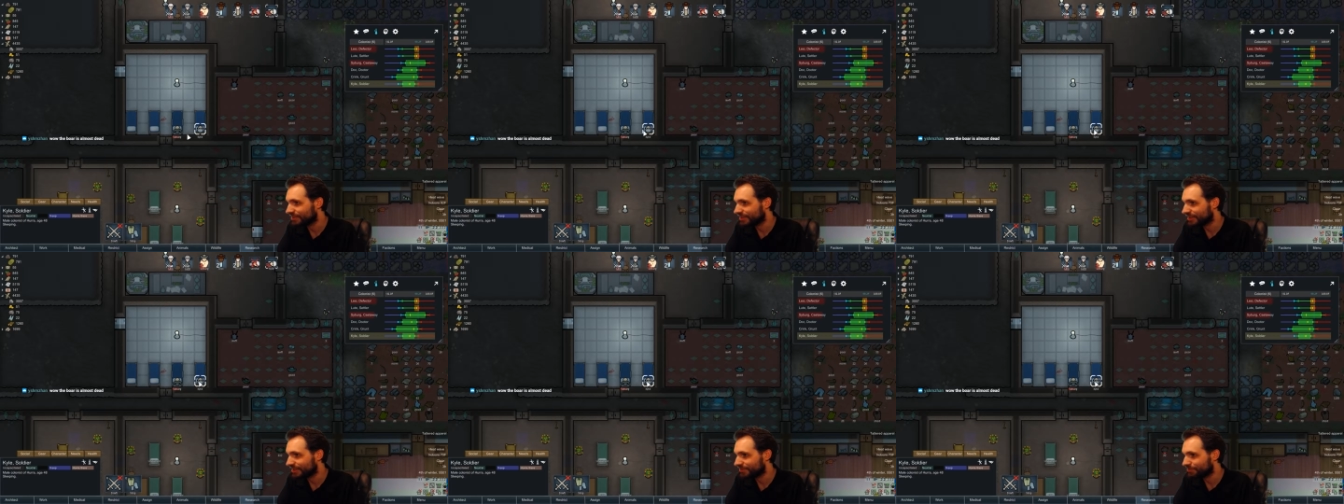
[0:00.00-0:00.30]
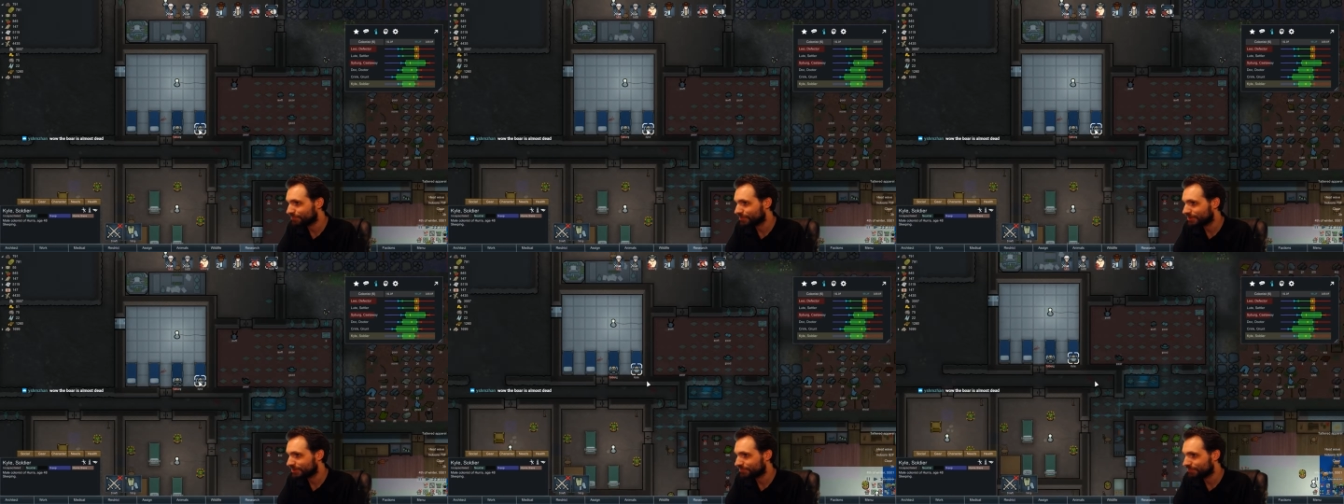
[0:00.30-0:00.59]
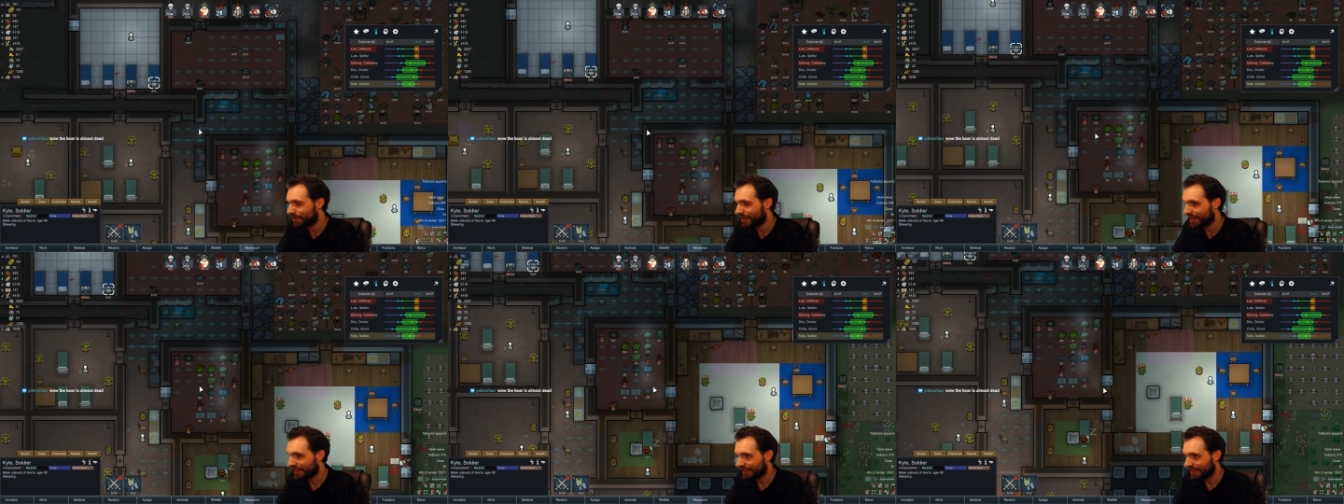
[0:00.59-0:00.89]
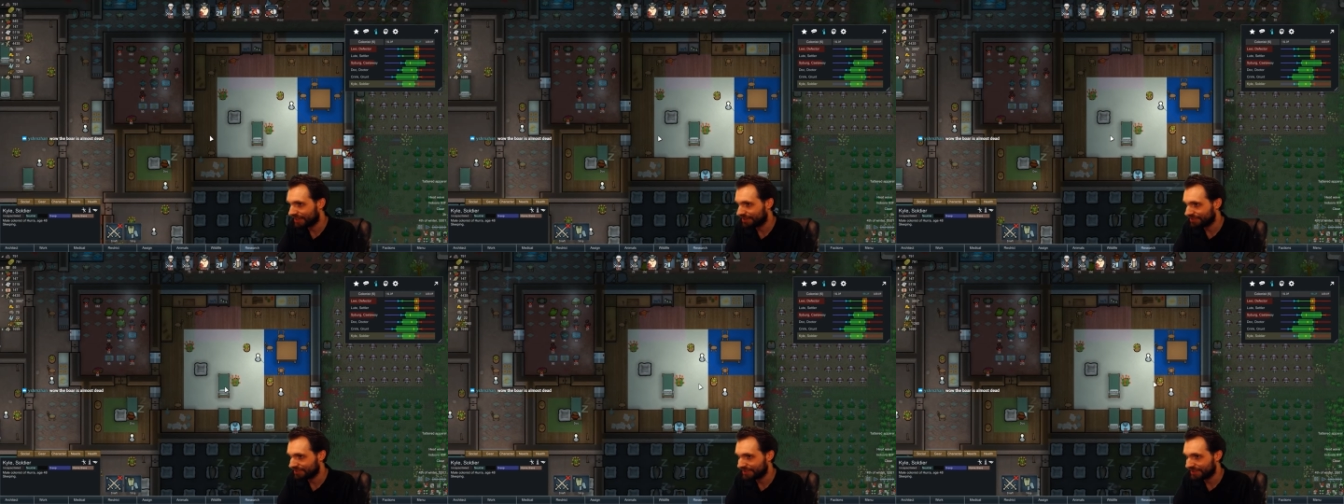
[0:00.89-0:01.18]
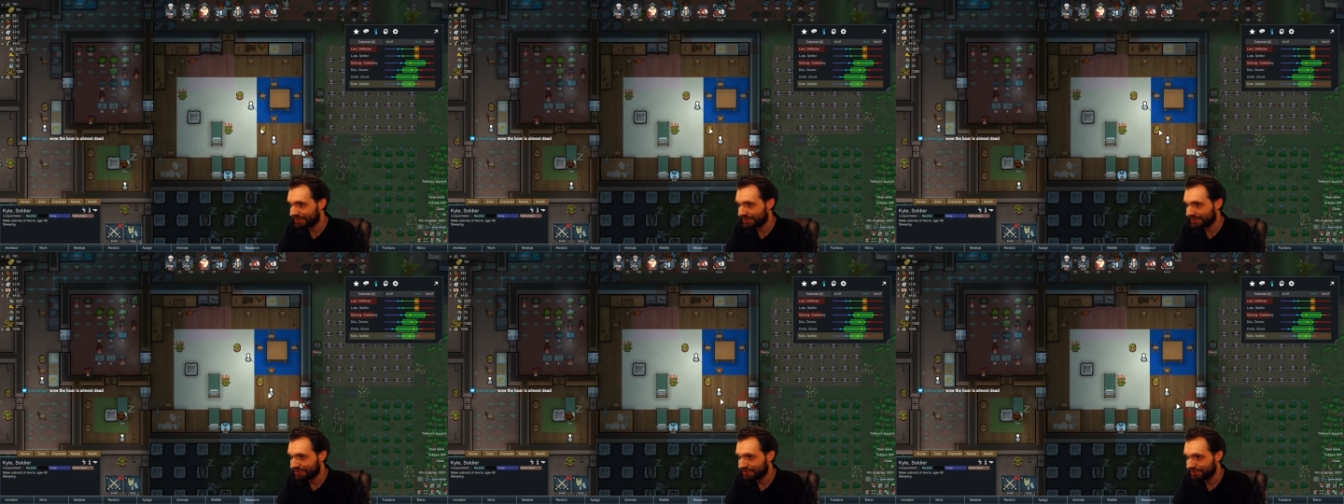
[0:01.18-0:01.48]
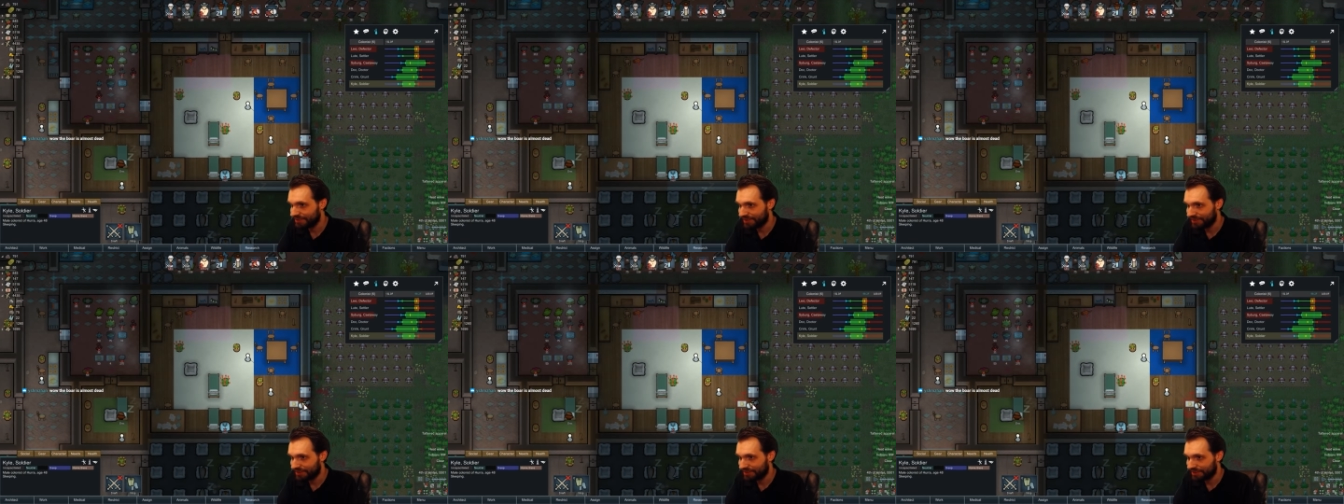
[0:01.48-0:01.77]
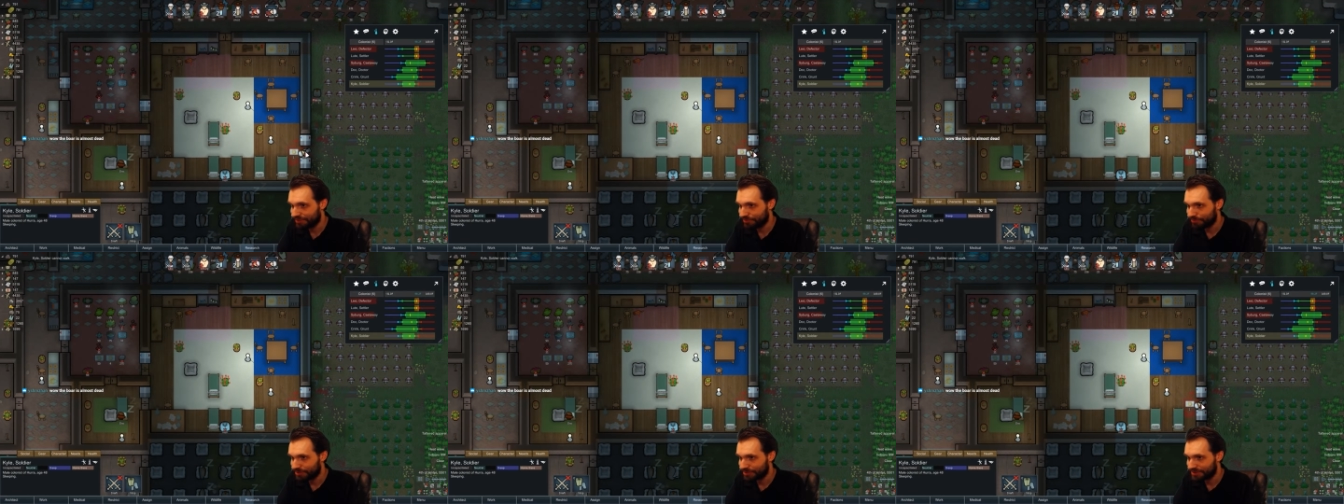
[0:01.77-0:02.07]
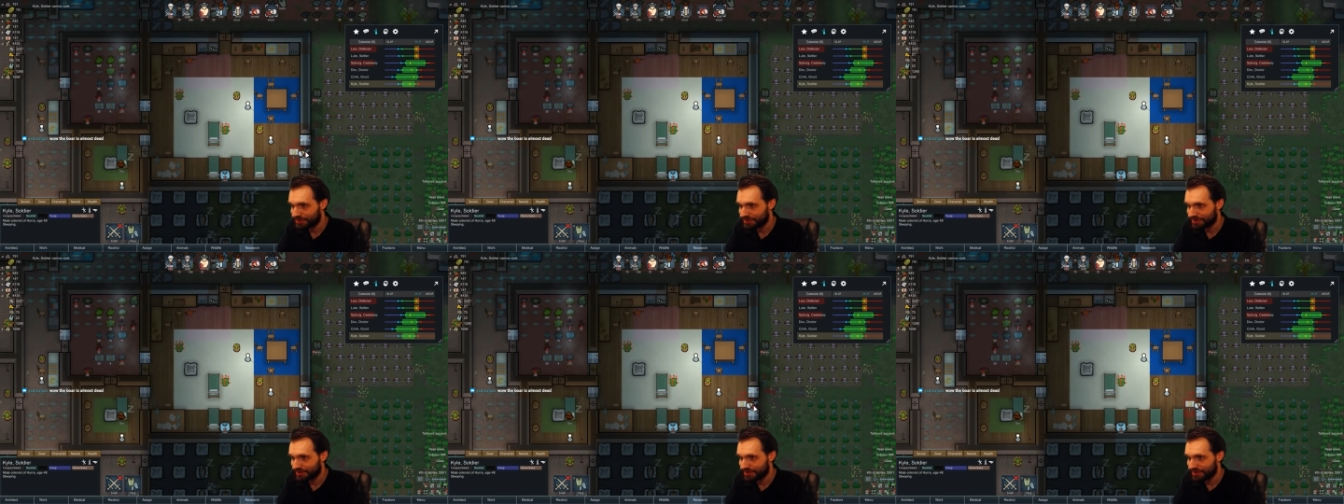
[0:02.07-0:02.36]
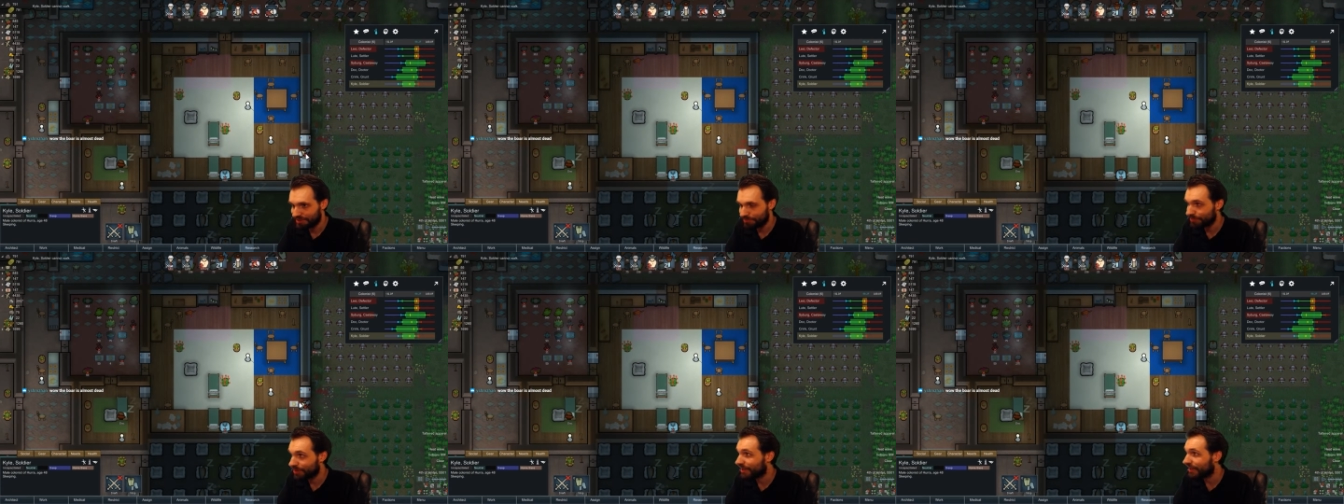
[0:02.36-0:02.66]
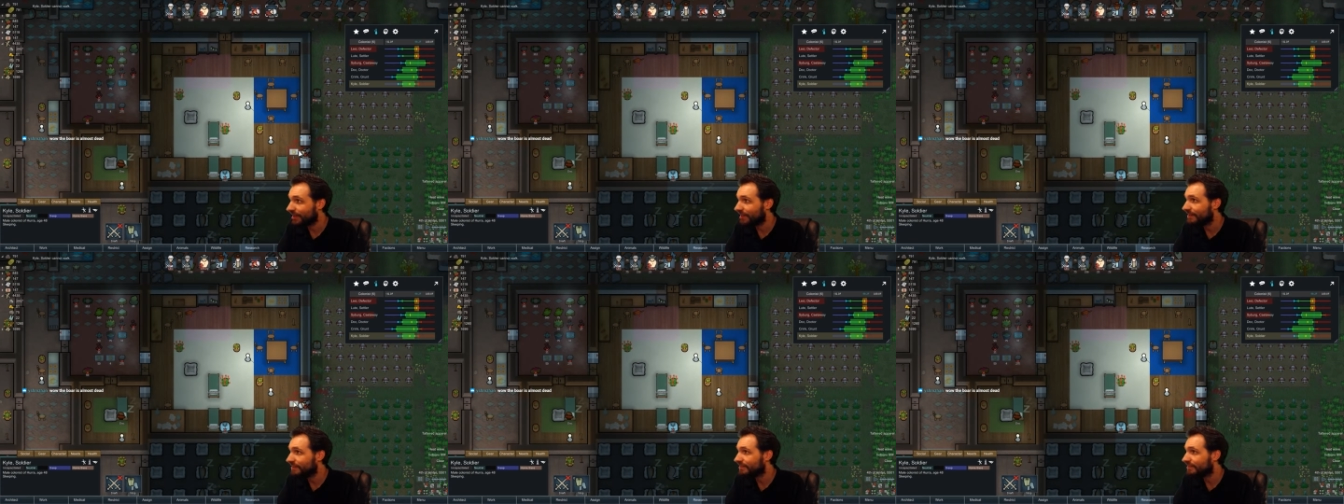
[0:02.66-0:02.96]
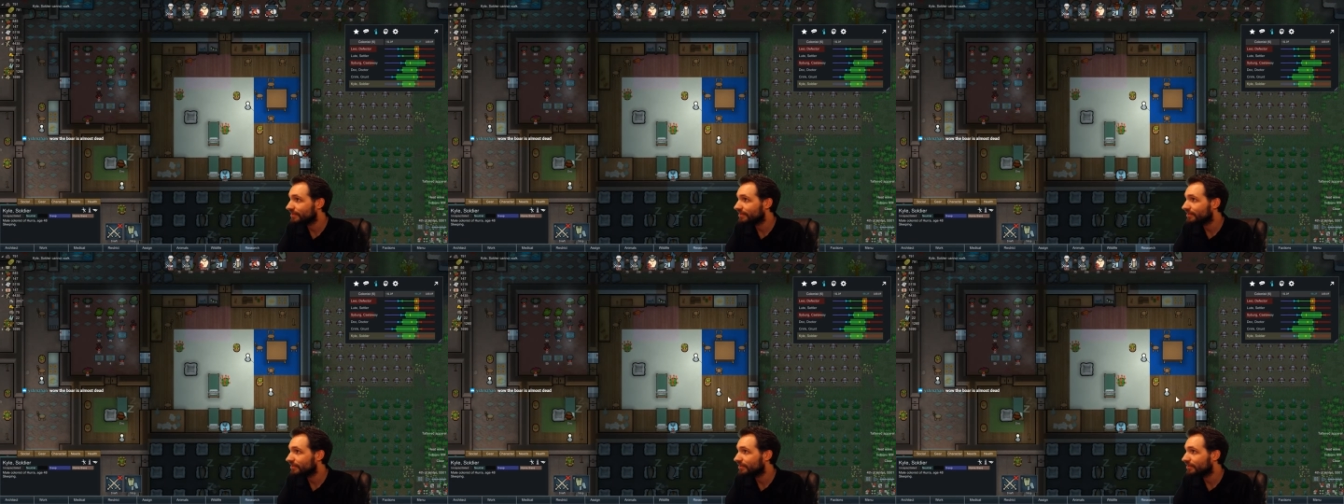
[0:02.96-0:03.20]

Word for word: I could put him back out there which is not a bad idea.